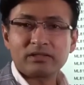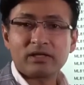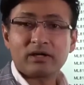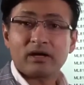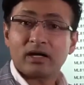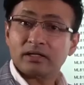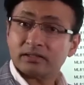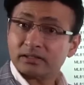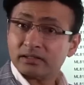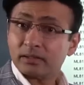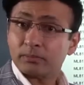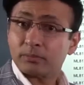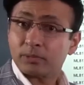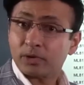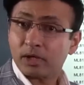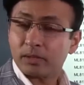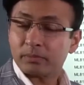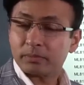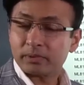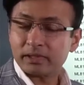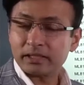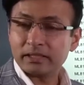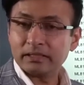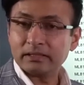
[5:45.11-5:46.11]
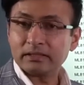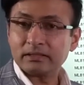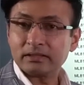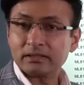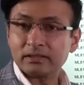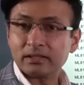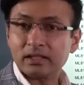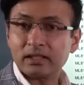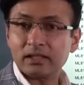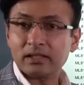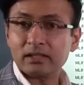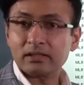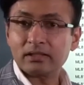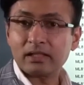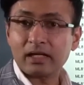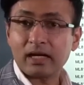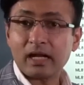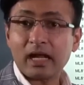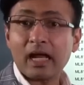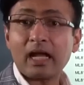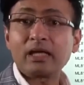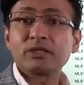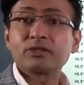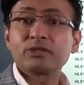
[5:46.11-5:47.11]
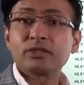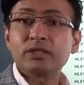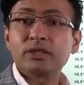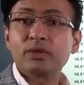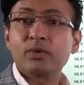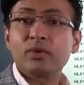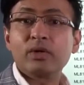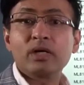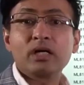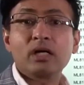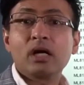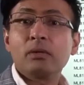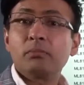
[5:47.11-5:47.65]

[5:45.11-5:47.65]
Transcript: There are some properties that are actually going